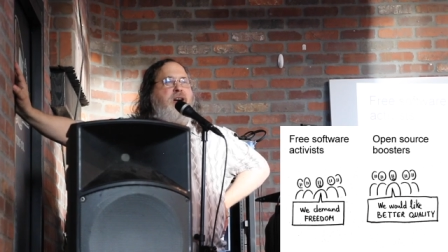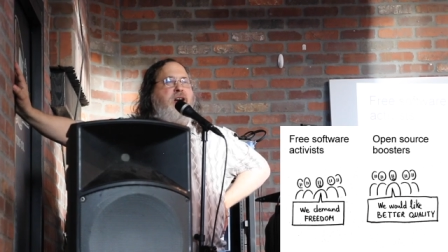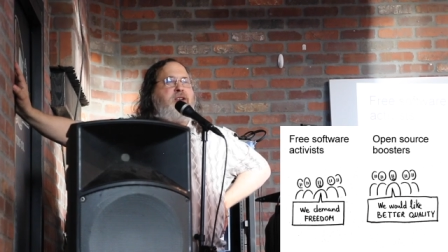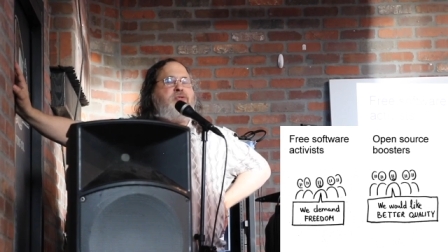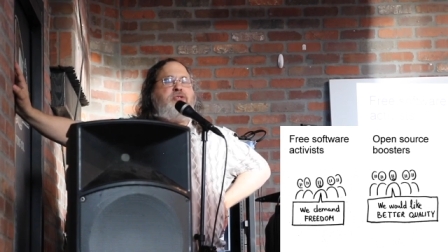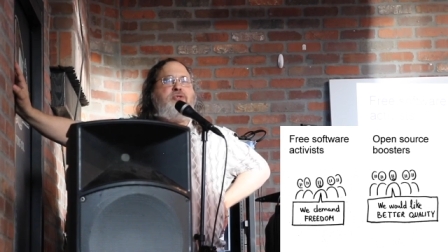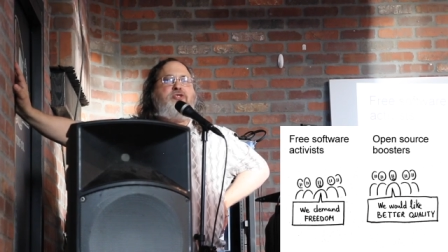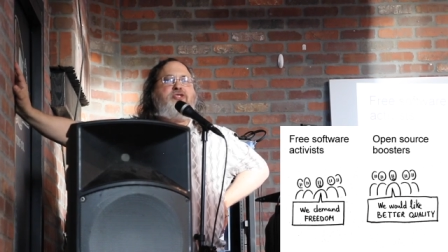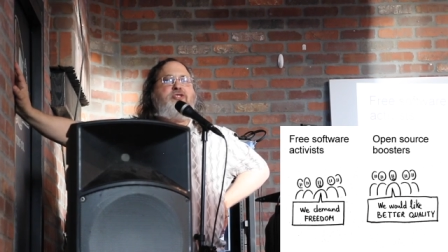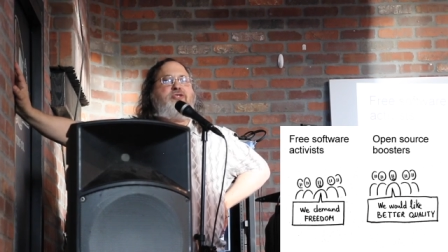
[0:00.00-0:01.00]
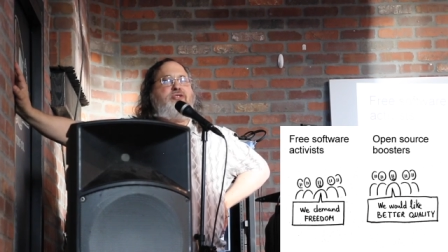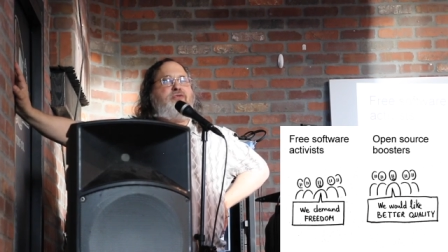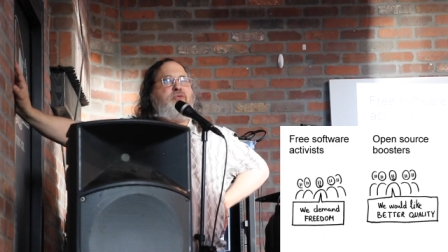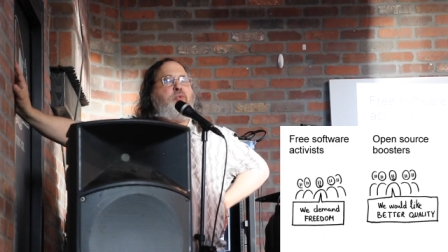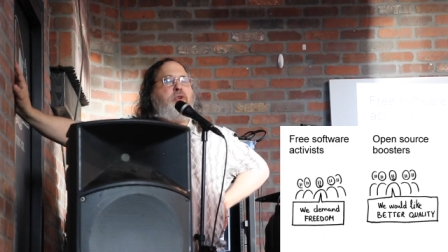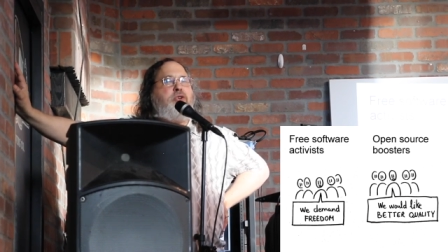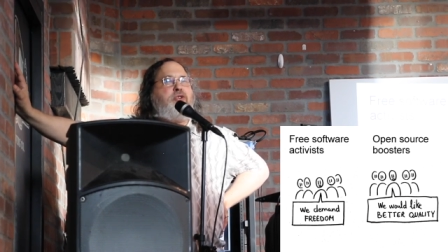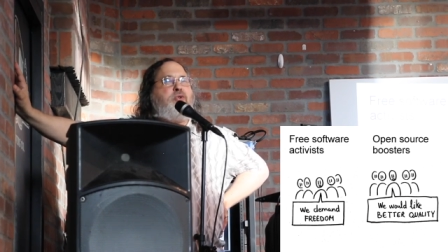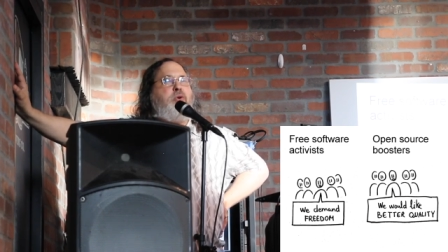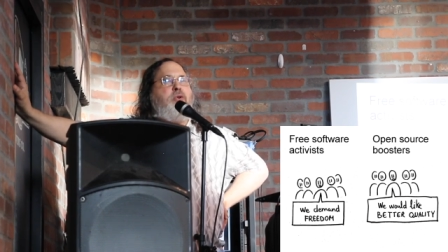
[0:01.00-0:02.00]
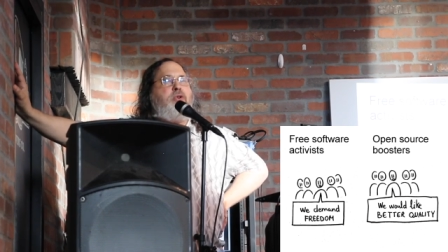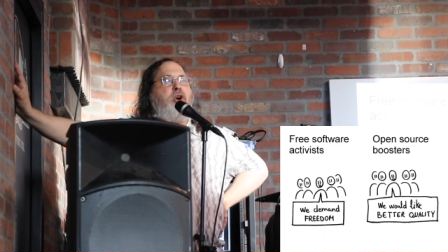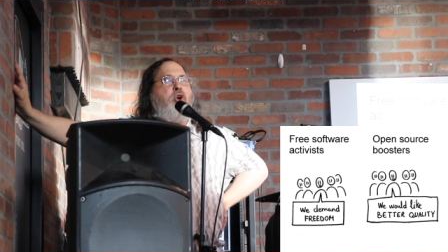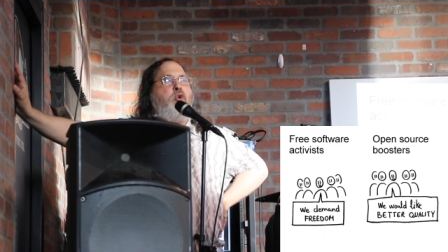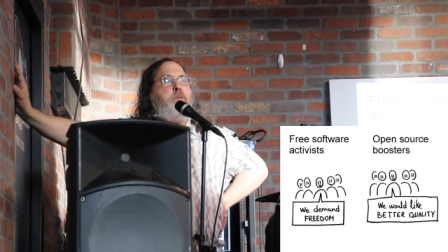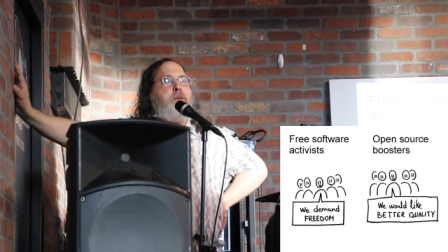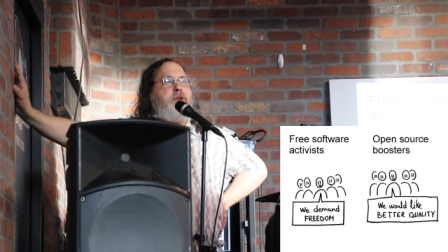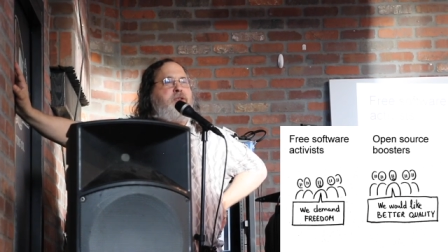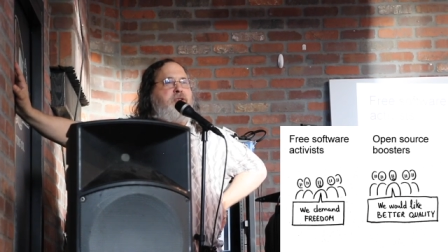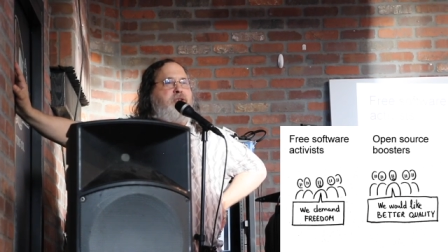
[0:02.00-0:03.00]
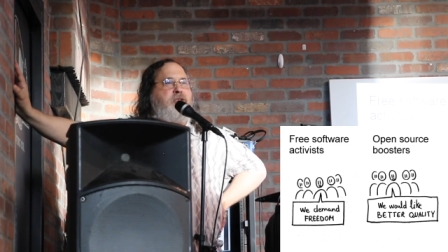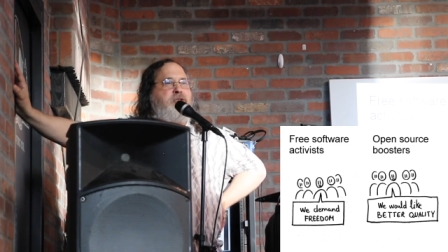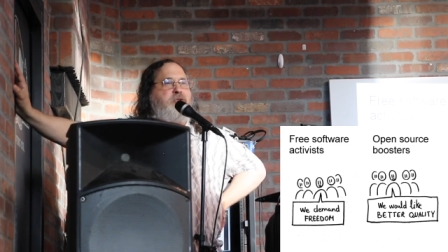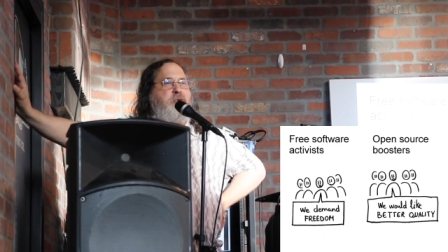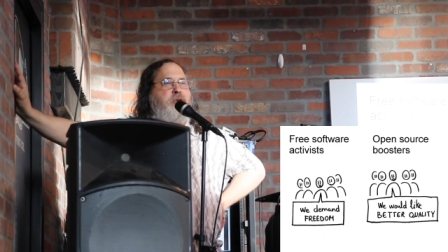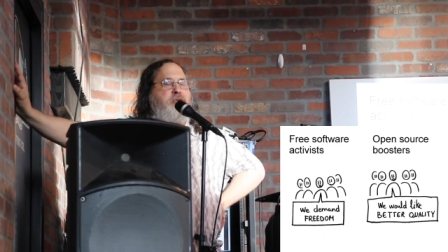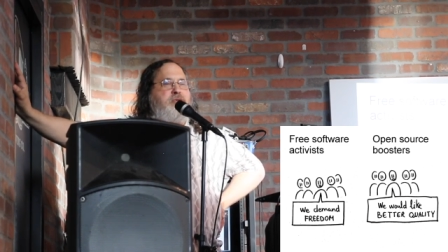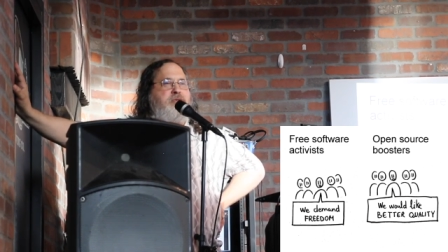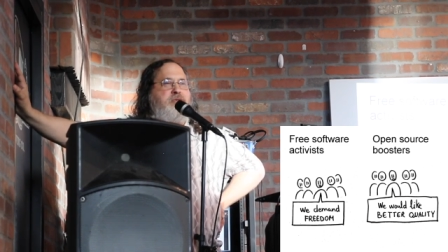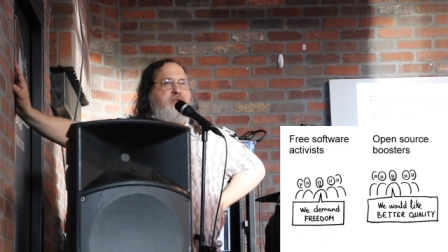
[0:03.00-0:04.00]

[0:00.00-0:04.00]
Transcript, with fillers: I don't use the, ter- the word, quote, open, unquote.